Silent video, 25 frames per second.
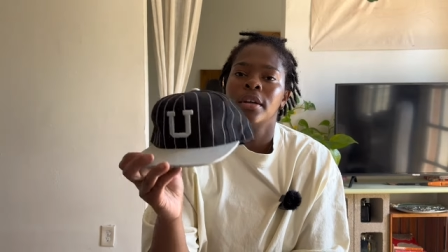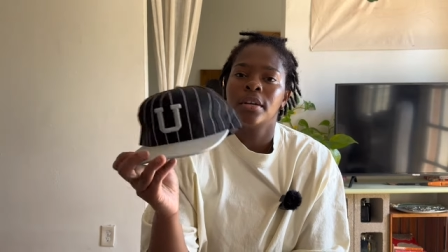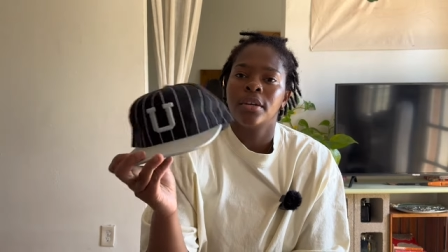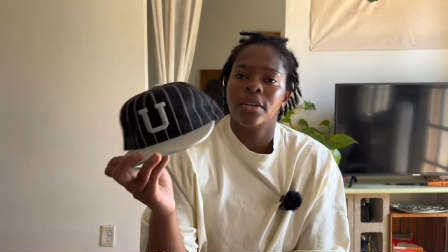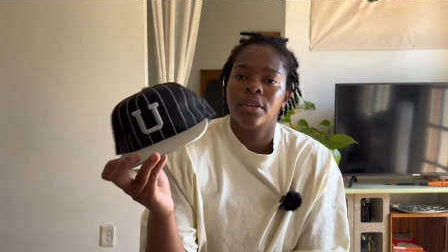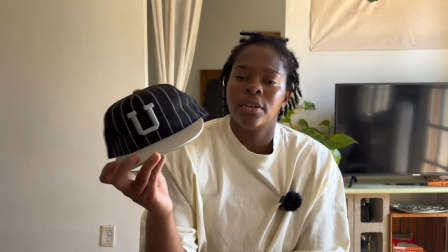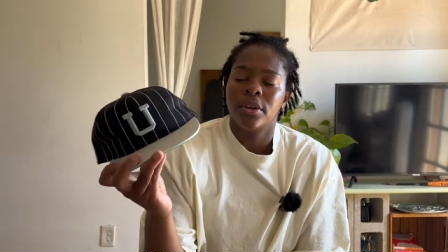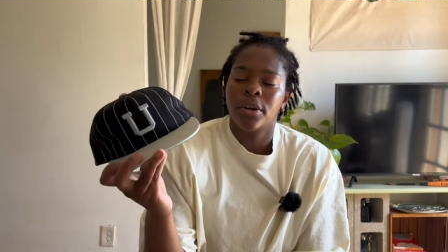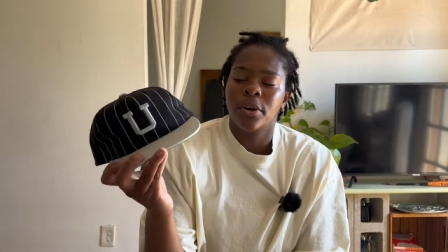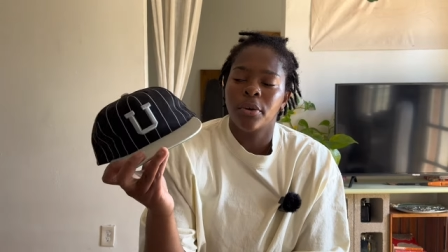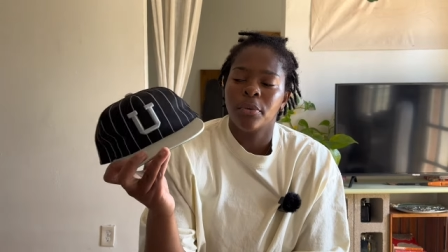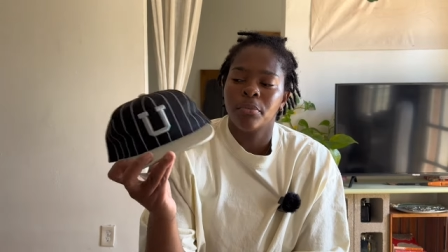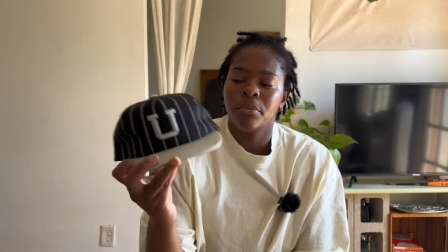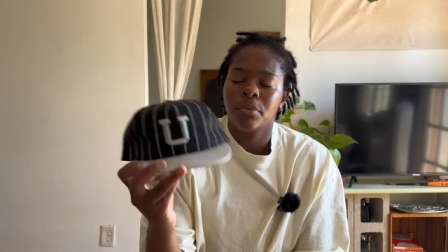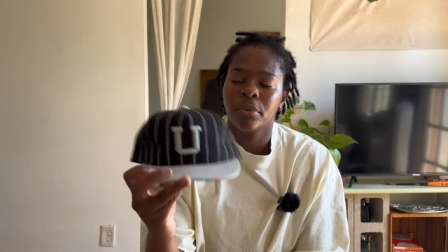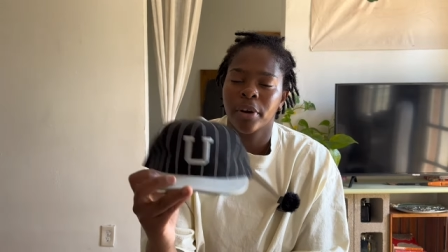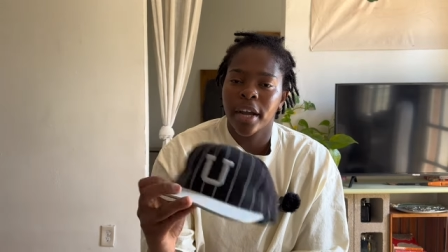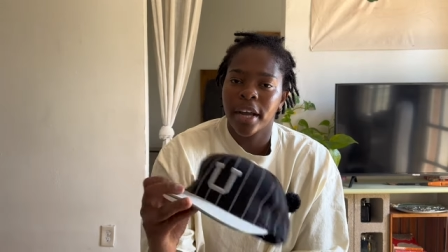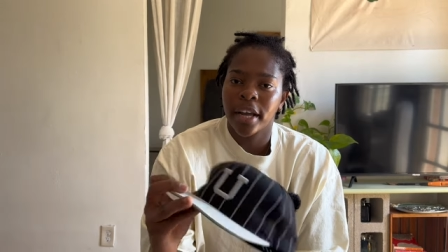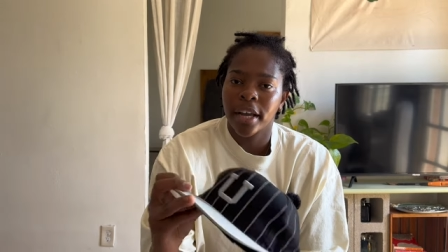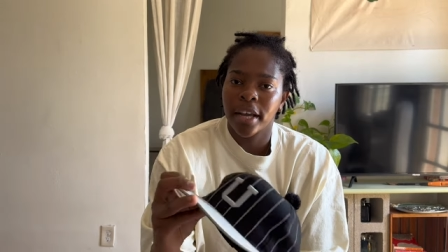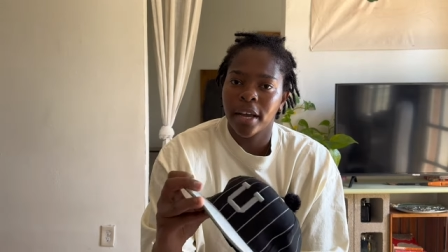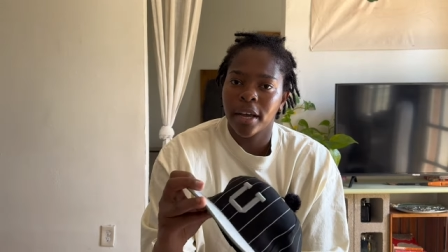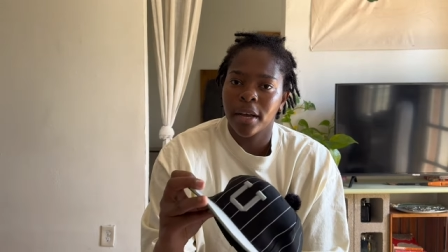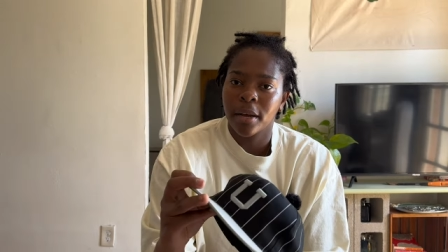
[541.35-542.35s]
you know,
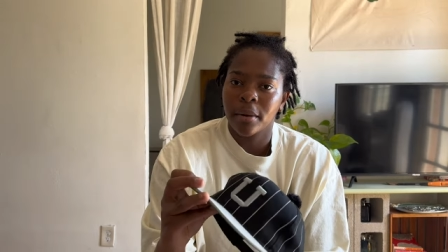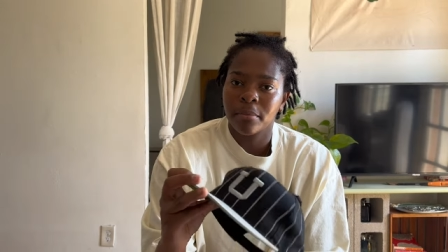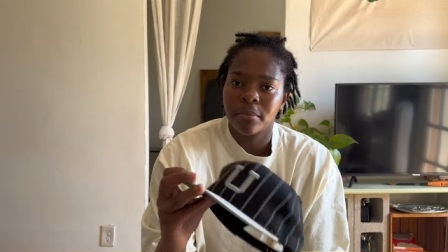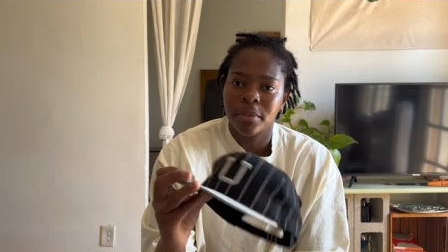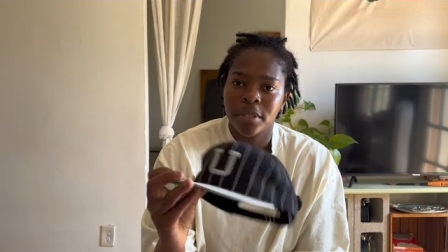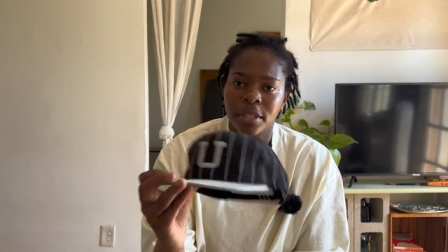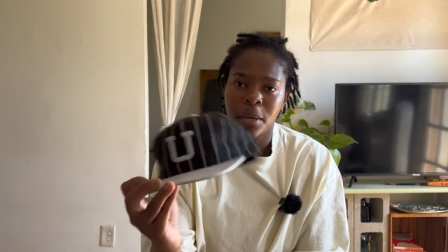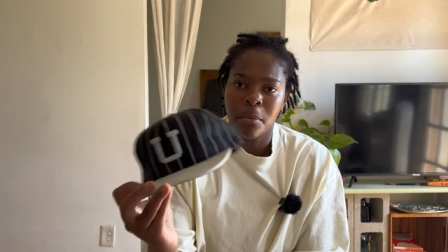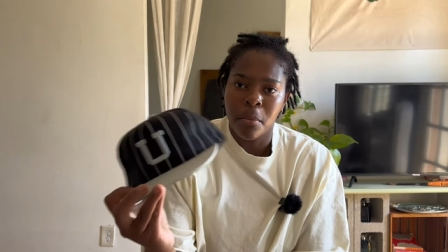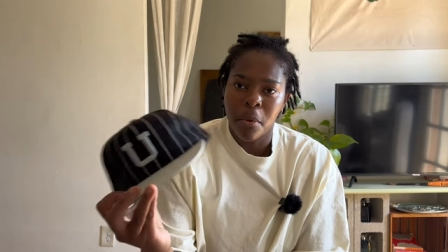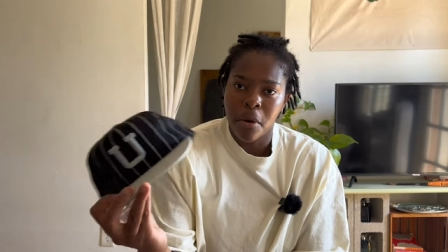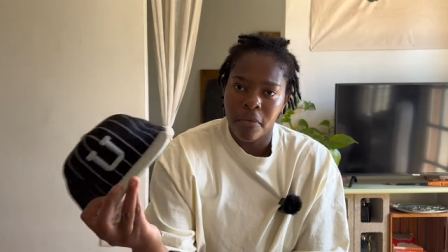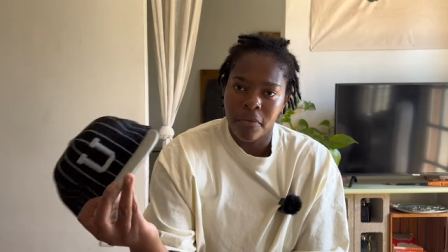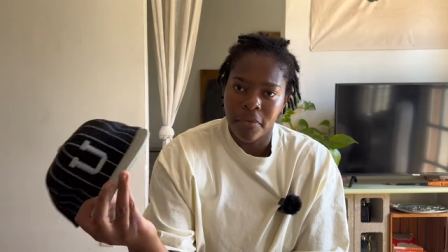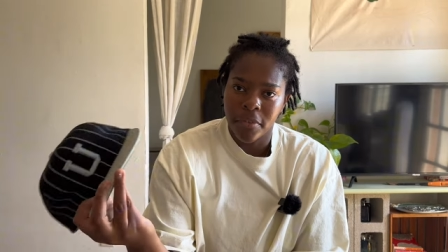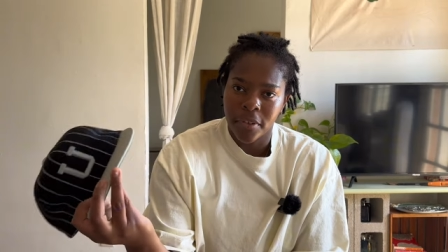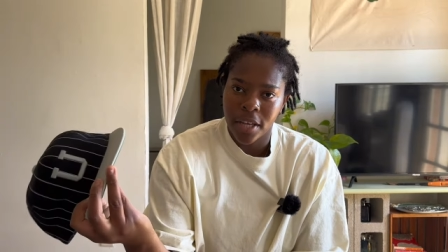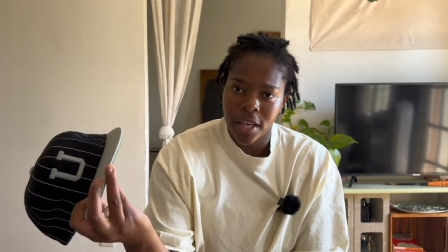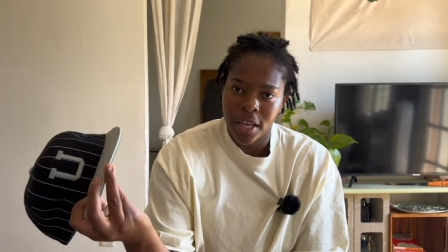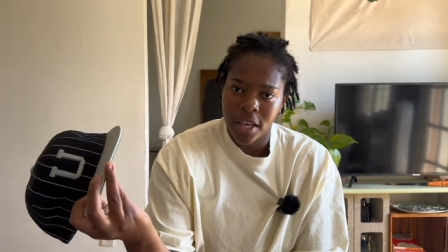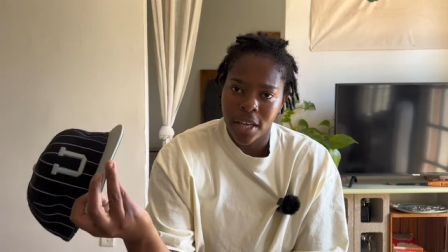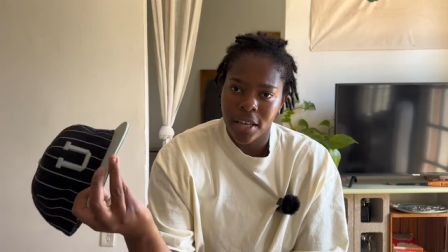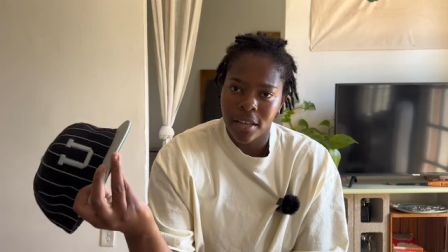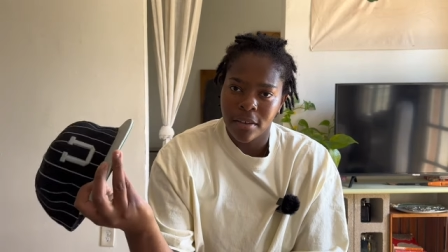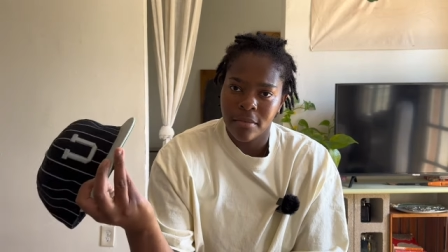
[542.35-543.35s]
break up some of
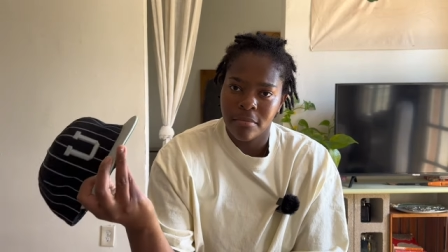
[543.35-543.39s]
the